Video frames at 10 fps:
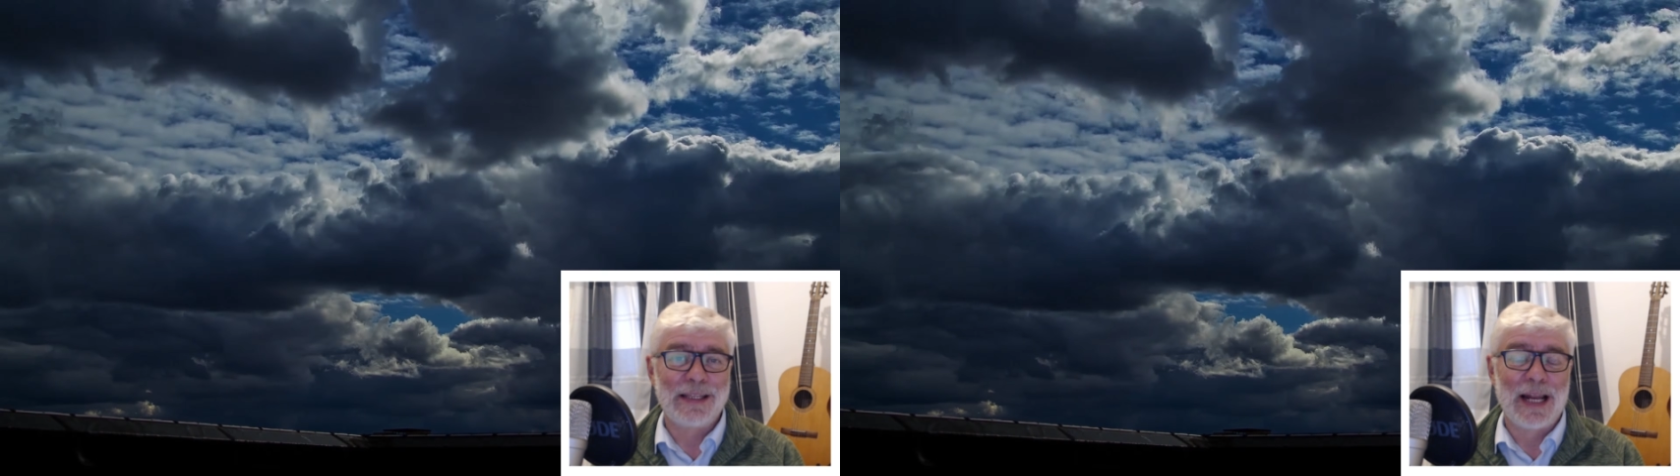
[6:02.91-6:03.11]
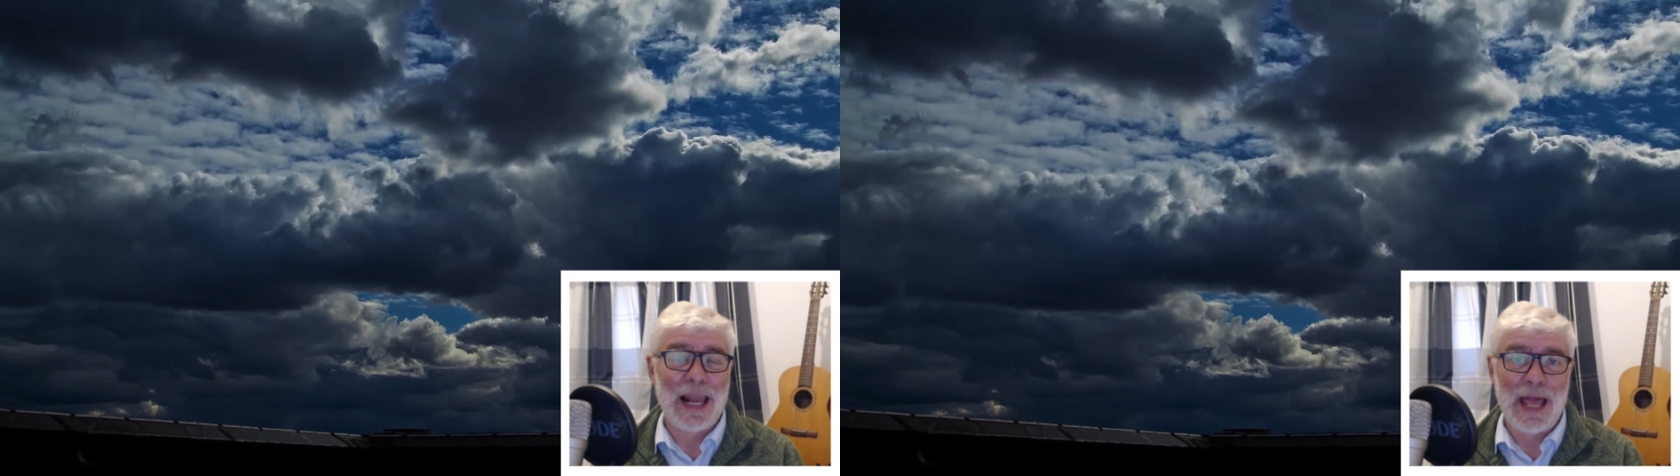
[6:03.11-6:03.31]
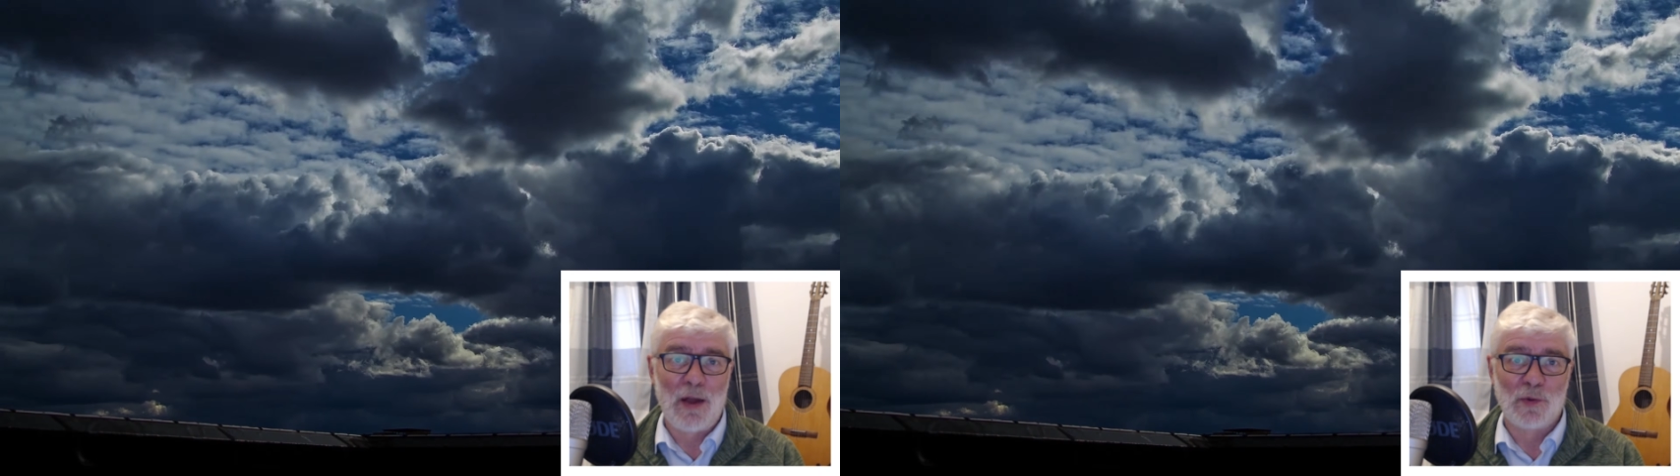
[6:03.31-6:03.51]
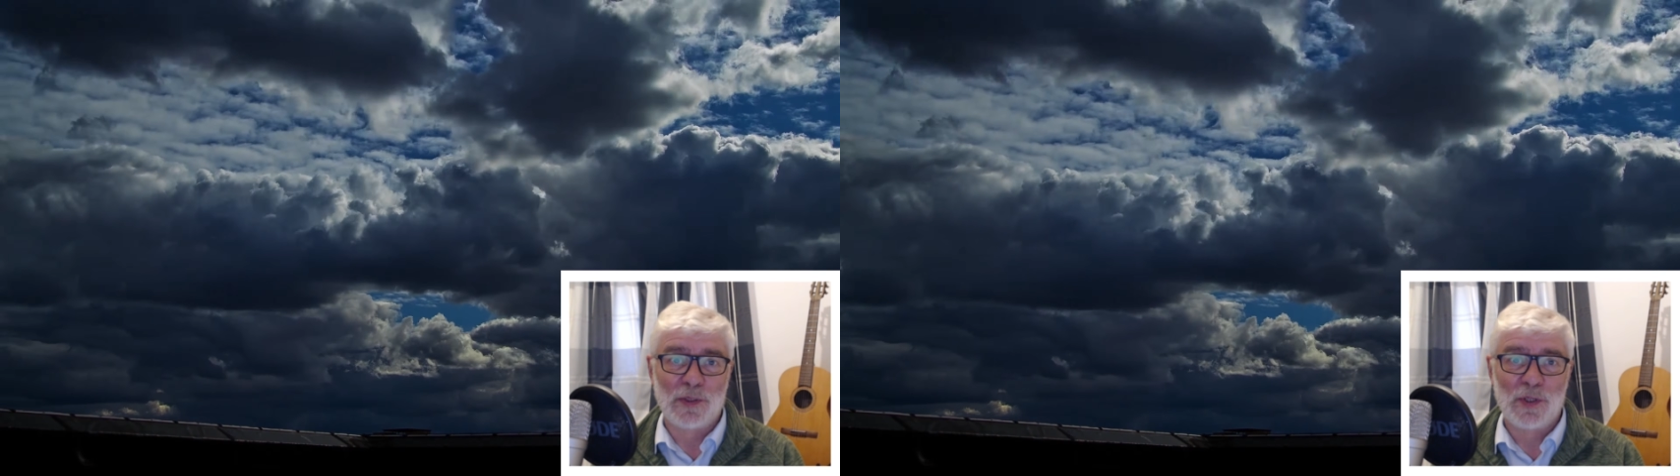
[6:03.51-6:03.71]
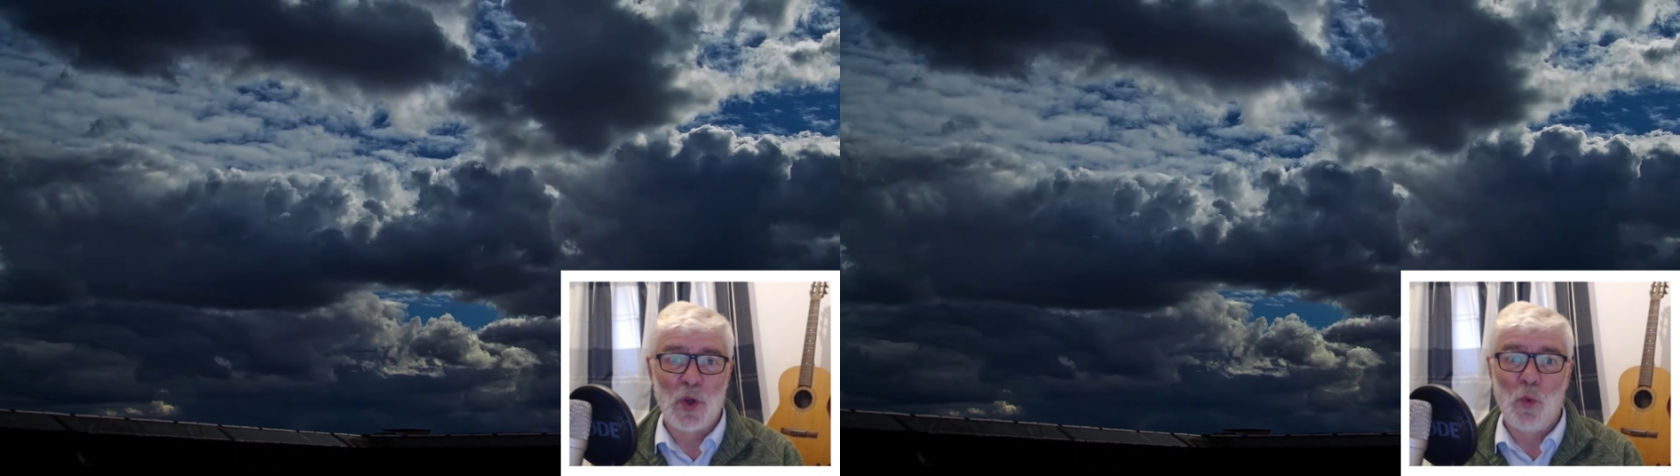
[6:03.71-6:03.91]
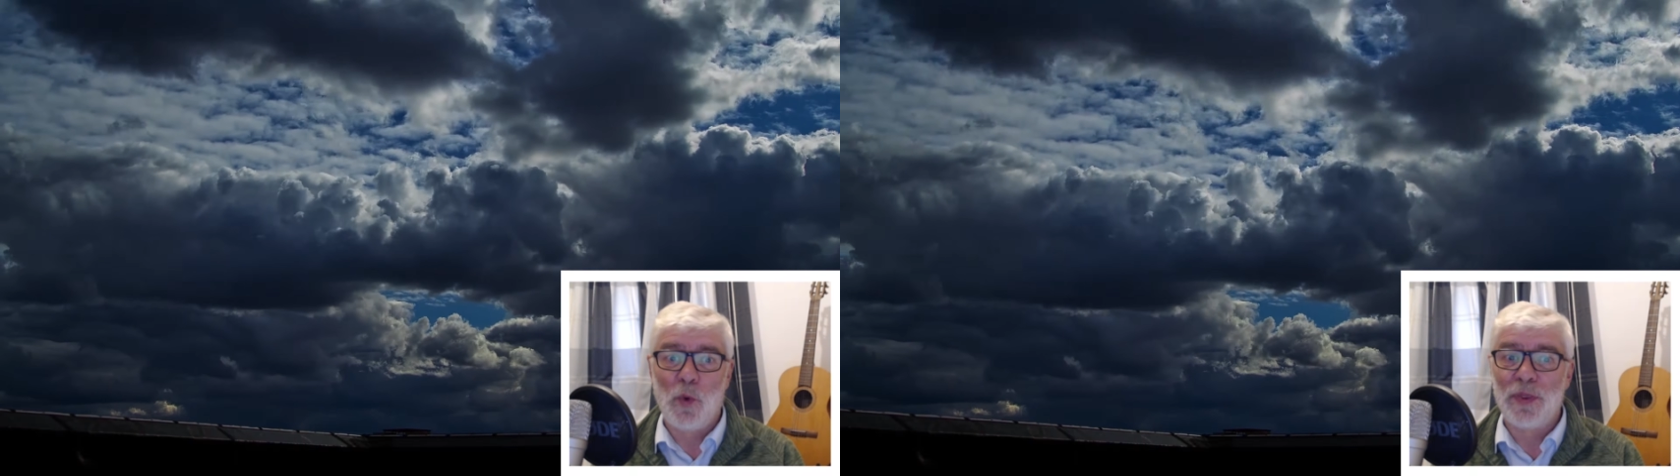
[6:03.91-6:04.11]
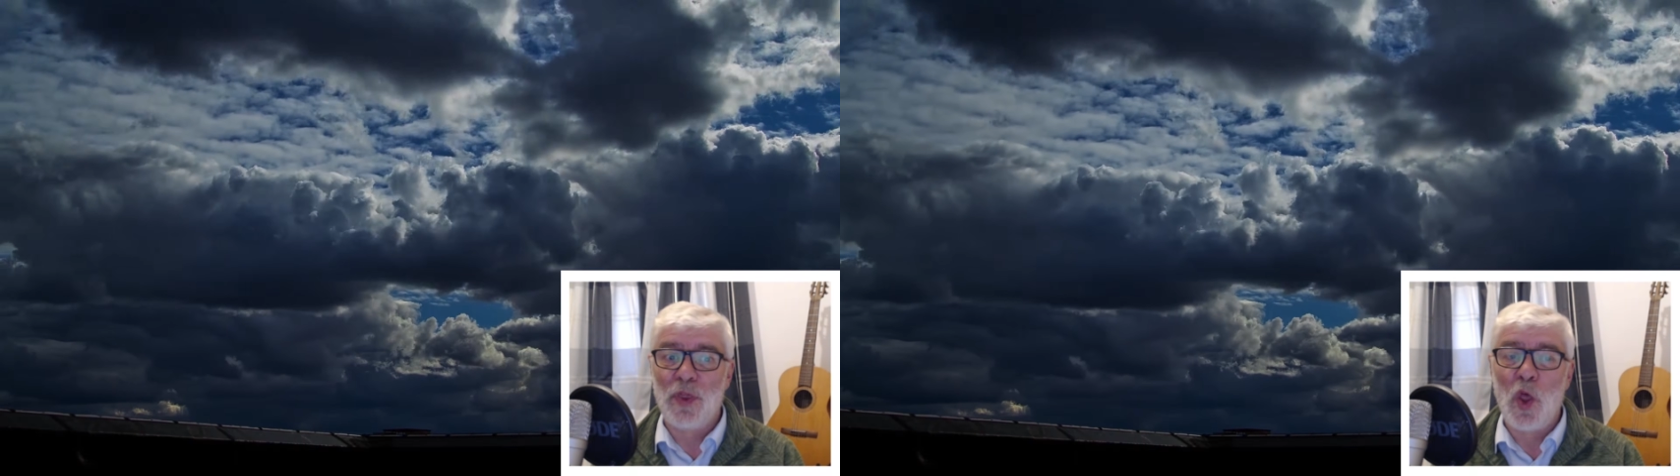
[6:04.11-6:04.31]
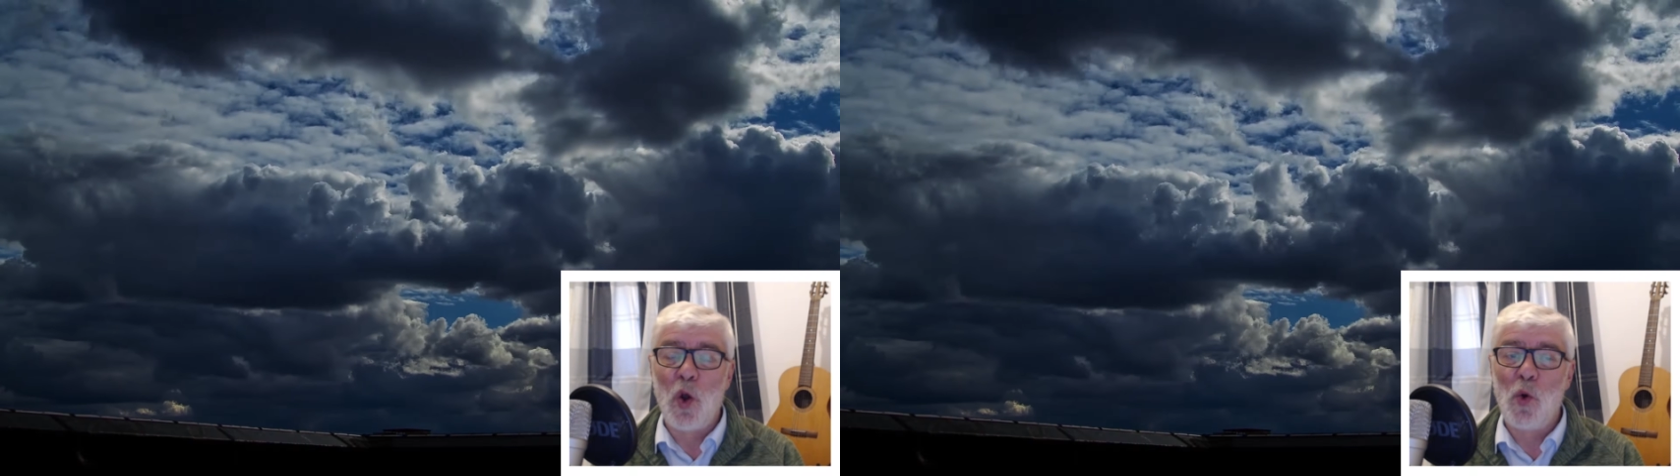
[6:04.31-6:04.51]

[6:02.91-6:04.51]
the clouds with no